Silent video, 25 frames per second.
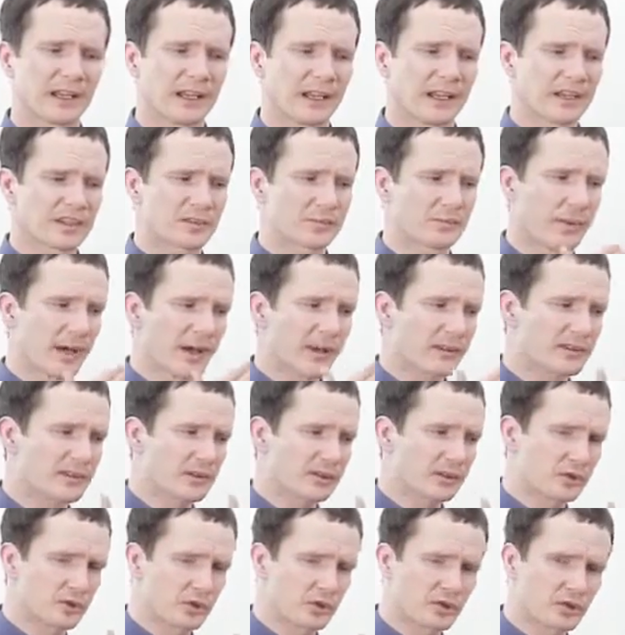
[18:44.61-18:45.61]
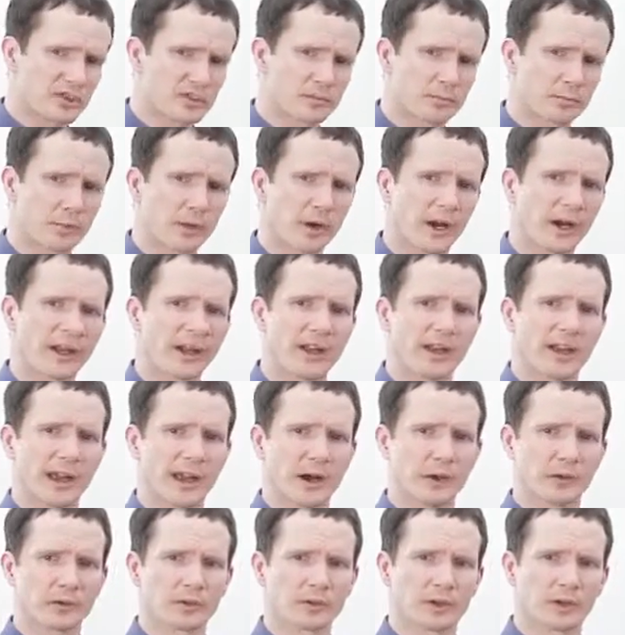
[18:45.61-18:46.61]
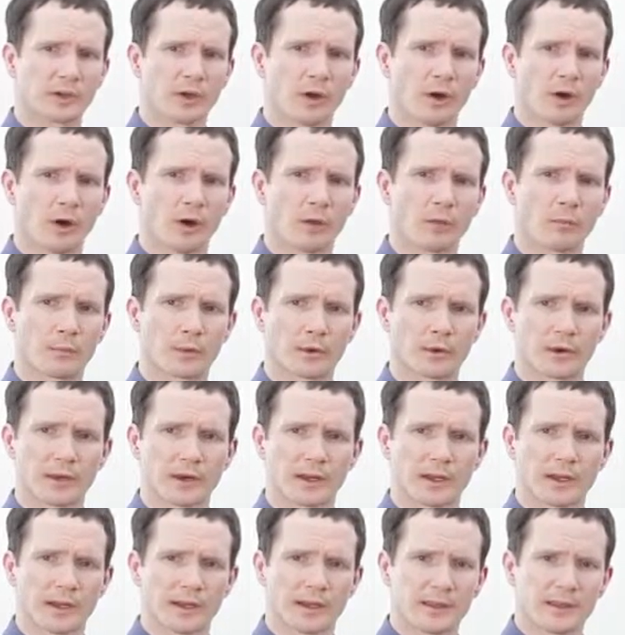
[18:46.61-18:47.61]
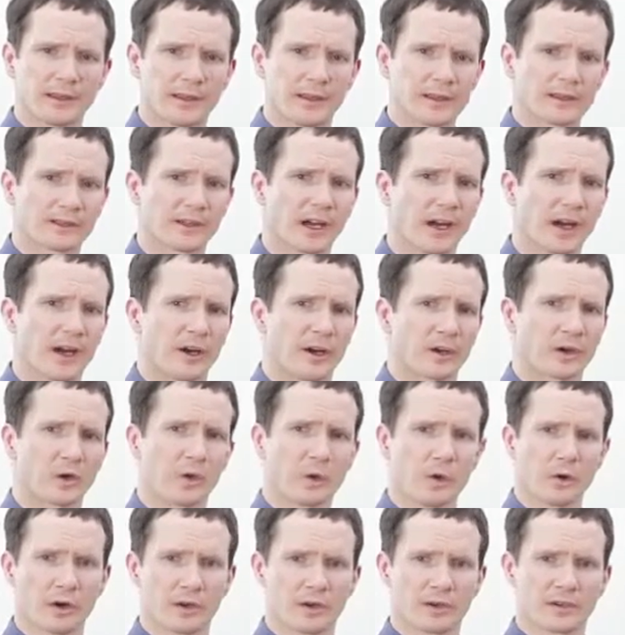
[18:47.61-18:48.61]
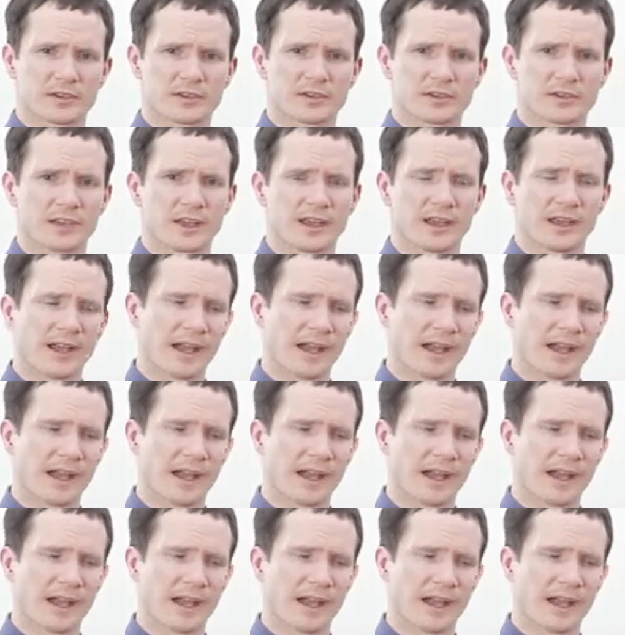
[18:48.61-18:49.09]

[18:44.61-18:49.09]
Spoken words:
it's best to spread it out over the entire course,